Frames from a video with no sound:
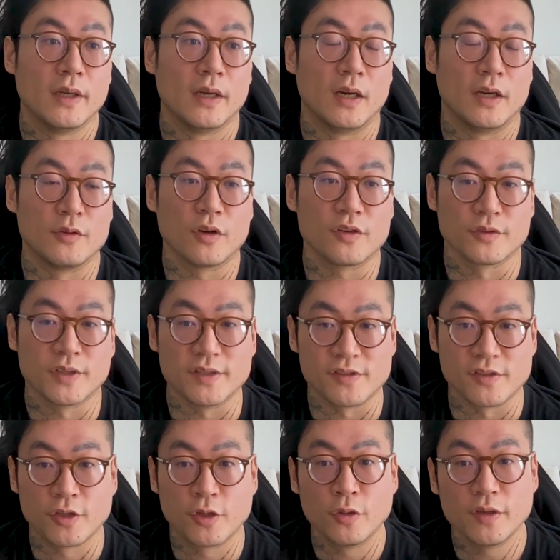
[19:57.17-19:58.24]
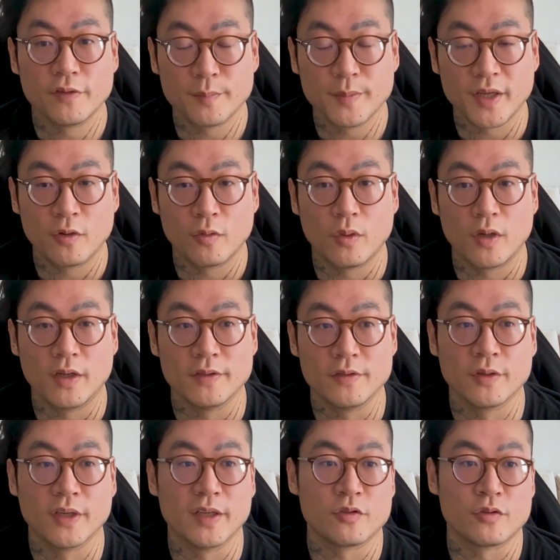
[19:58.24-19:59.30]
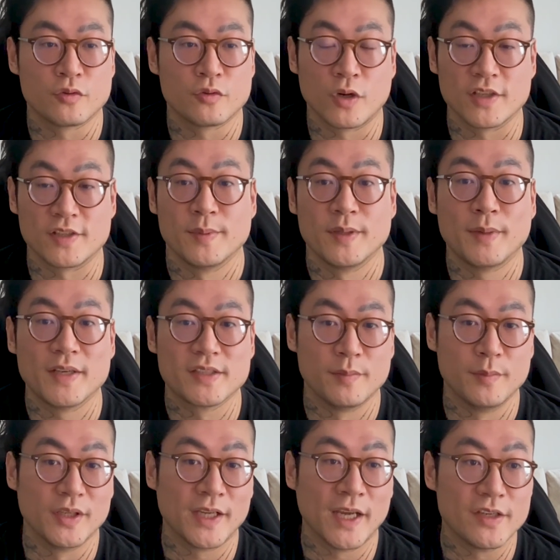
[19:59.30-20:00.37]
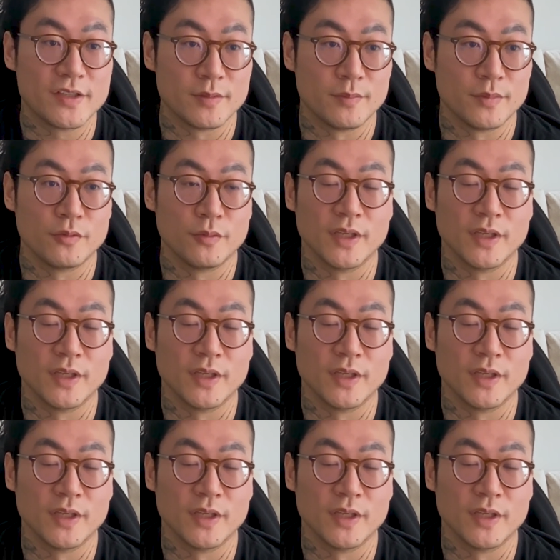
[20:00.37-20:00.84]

You also get security from the L1. You get trust minimized communication between